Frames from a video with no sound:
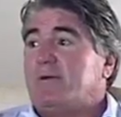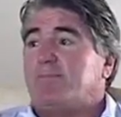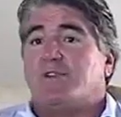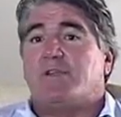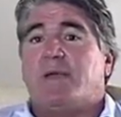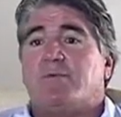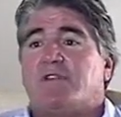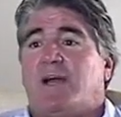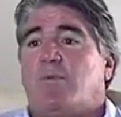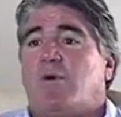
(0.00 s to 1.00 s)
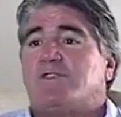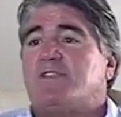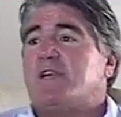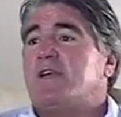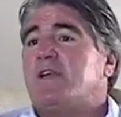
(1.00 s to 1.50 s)
But it was like
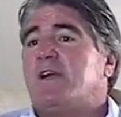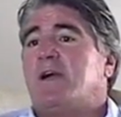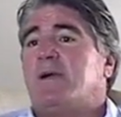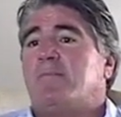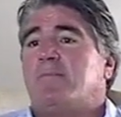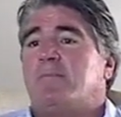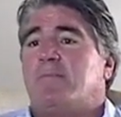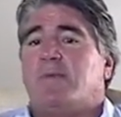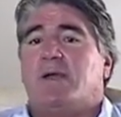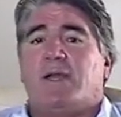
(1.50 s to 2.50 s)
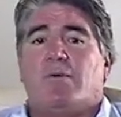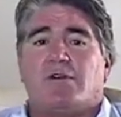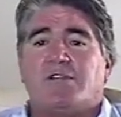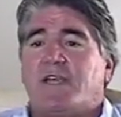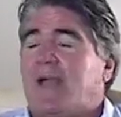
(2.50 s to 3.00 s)
watching a
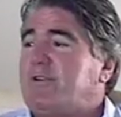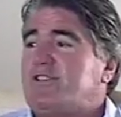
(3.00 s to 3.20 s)
game of